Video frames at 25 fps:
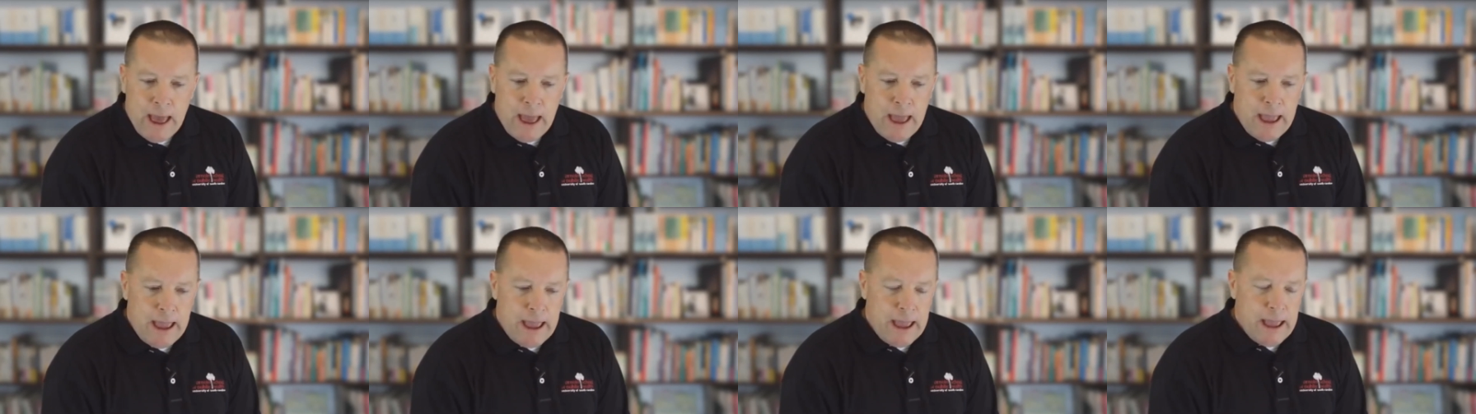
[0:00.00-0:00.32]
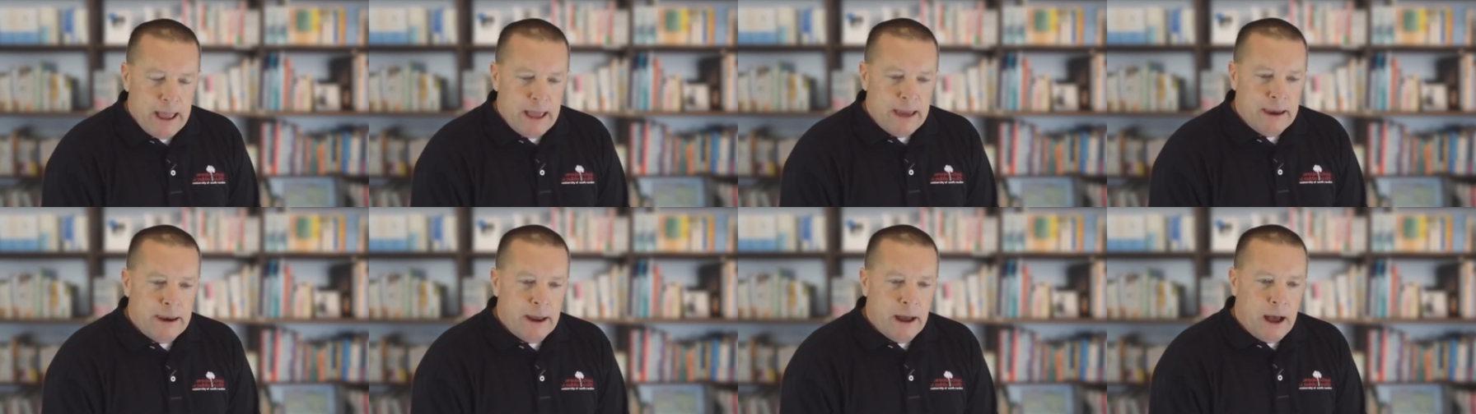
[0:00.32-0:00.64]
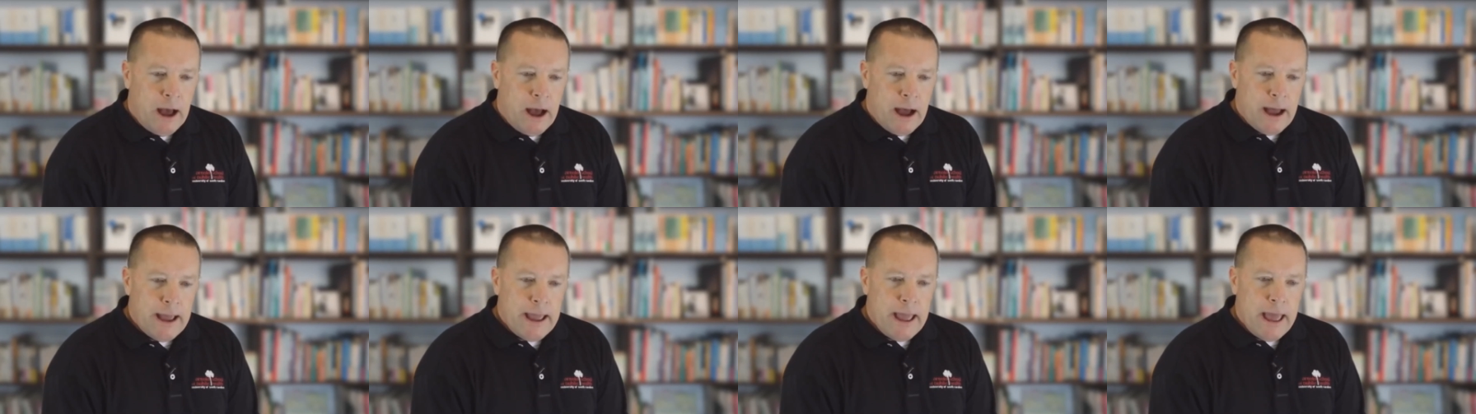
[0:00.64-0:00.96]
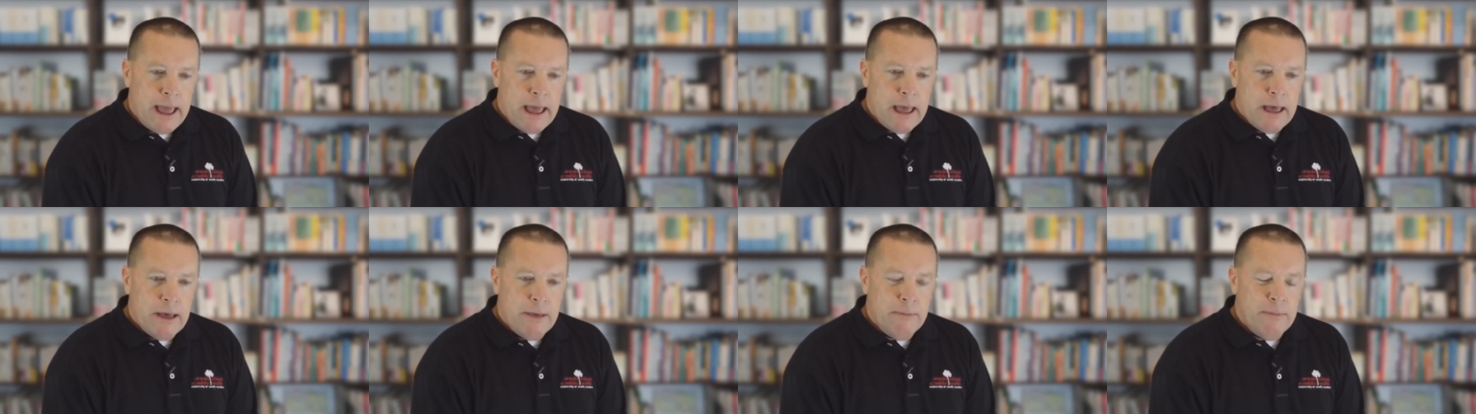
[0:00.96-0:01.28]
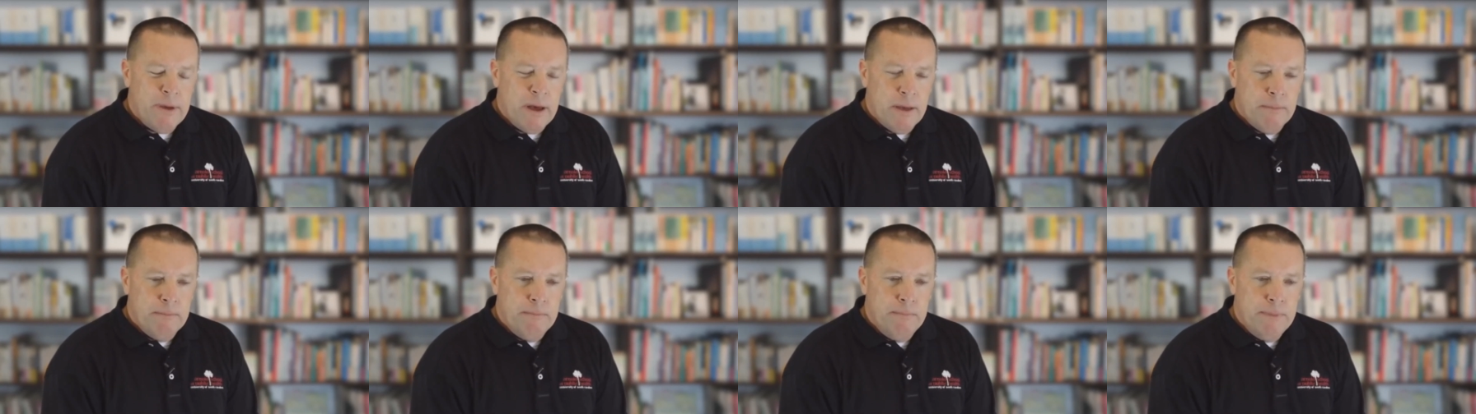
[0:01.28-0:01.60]
And I
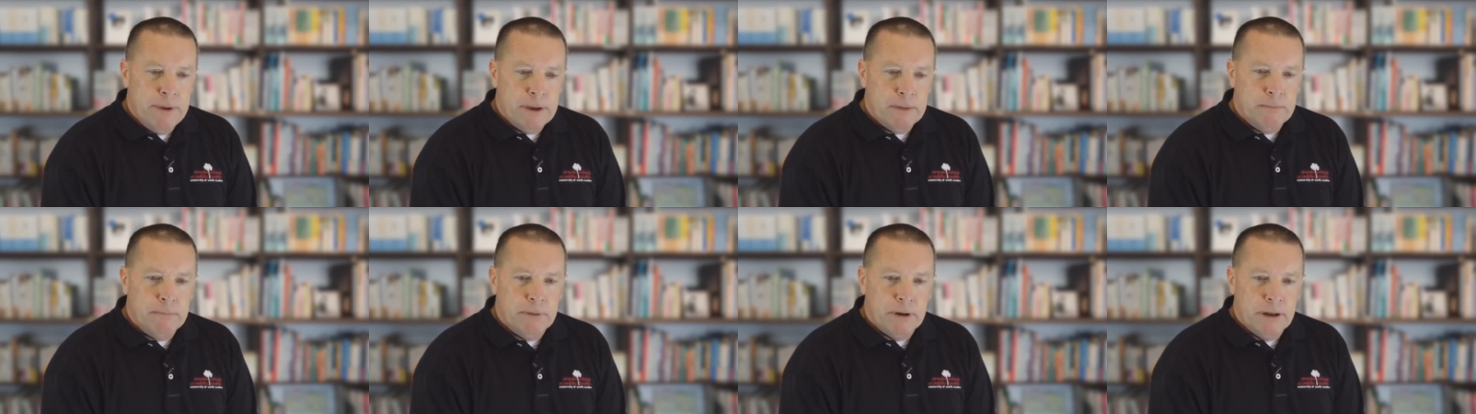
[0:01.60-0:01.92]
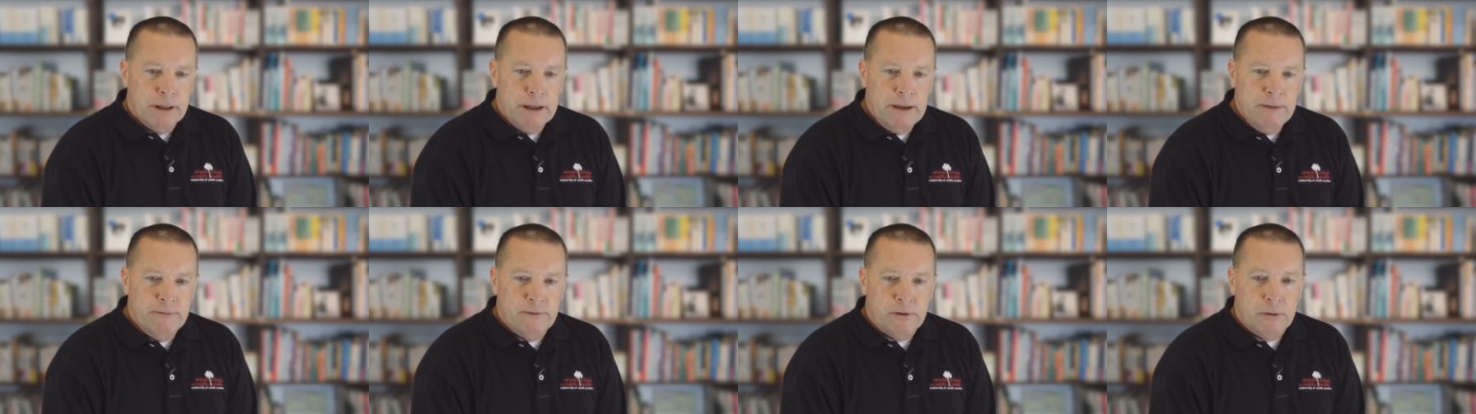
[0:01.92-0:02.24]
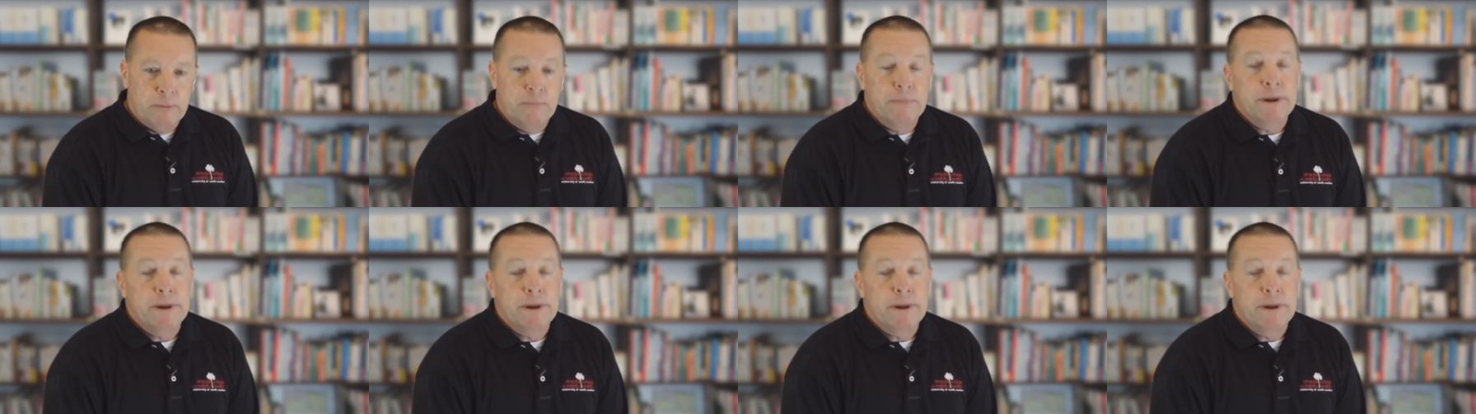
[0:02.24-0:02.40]
am a big believer